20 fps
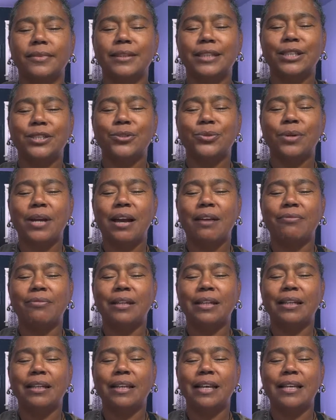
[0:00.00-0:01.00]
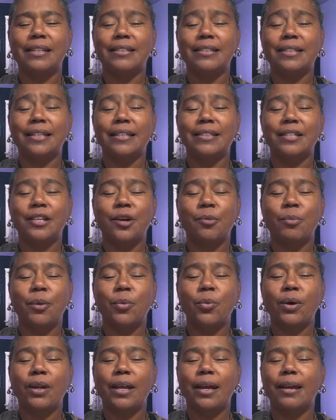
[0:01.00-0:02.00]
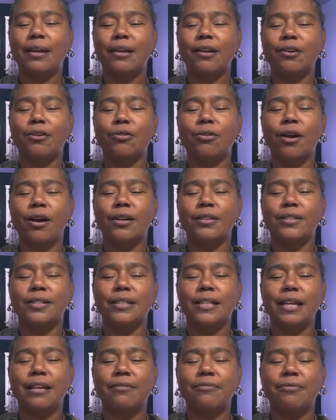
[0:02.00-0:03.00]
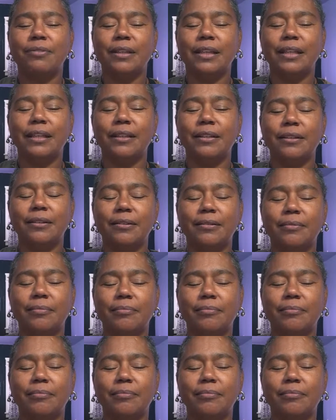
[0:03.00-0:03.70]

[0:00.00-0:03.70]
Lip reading: There are traffic lights that tell me when I can cross safely.